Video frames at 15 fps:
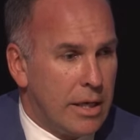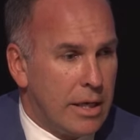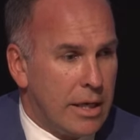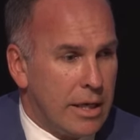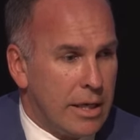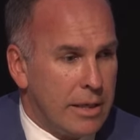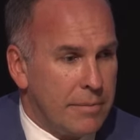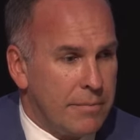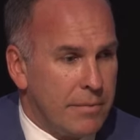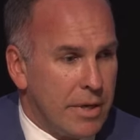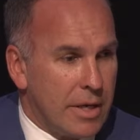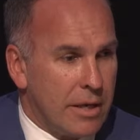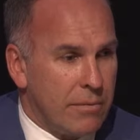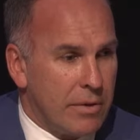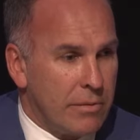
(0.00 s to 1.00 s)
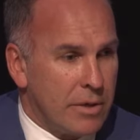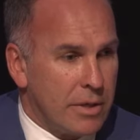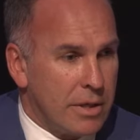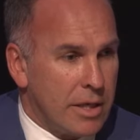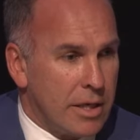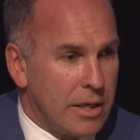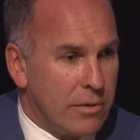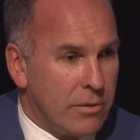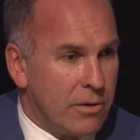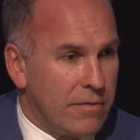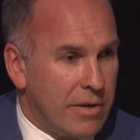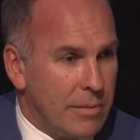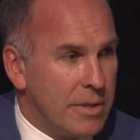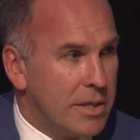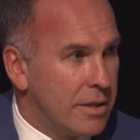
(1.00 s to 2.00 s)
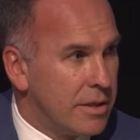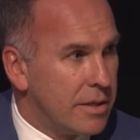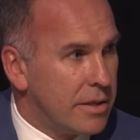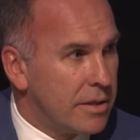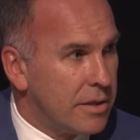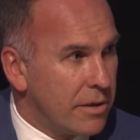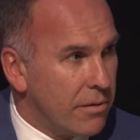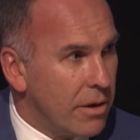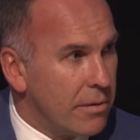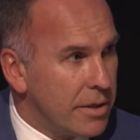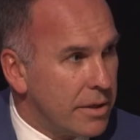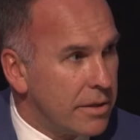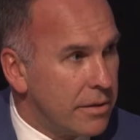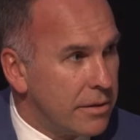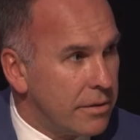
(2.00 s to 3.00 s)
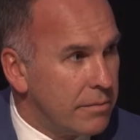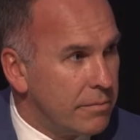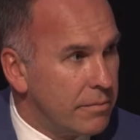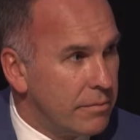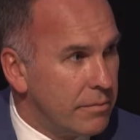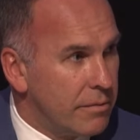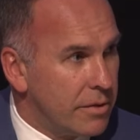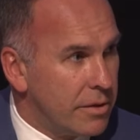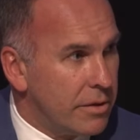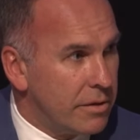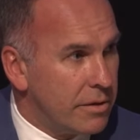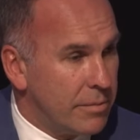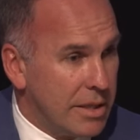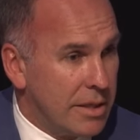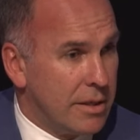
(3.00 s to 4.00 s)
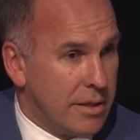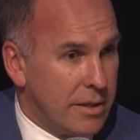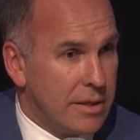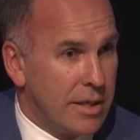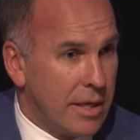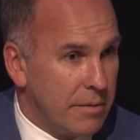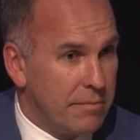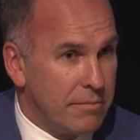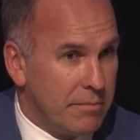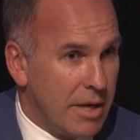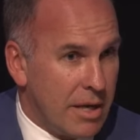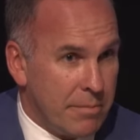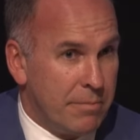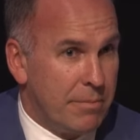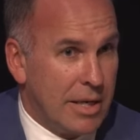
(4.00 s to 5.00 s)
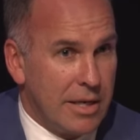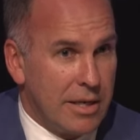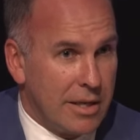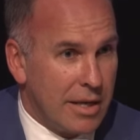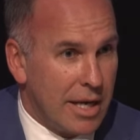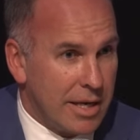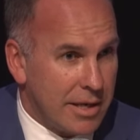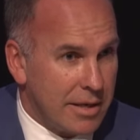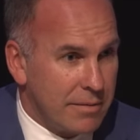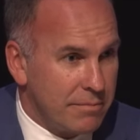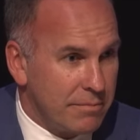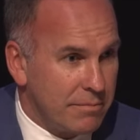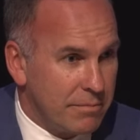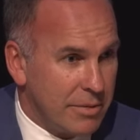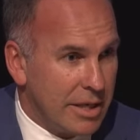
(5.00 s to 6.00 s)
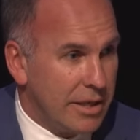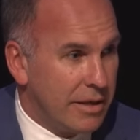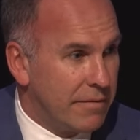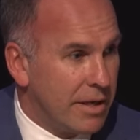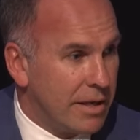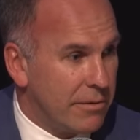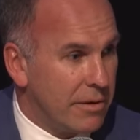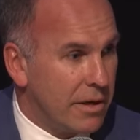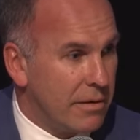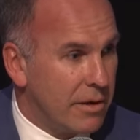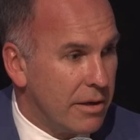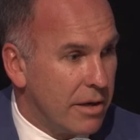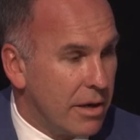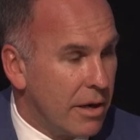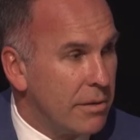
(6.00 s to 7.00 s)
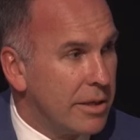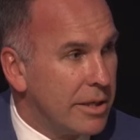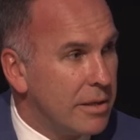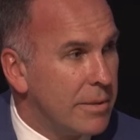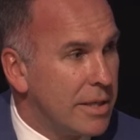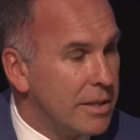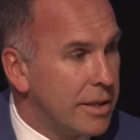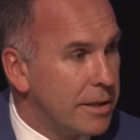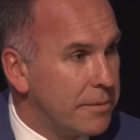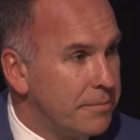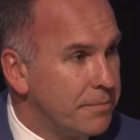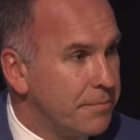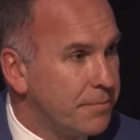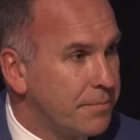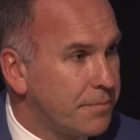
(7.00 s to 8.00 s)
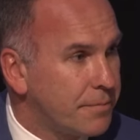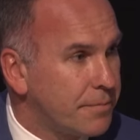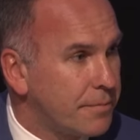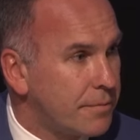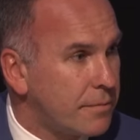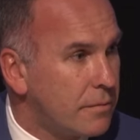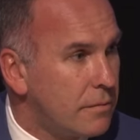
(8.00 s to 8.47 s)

and we want all of our businesses to grow into businesses that are bigger than they can be if they were only domestic. Mm.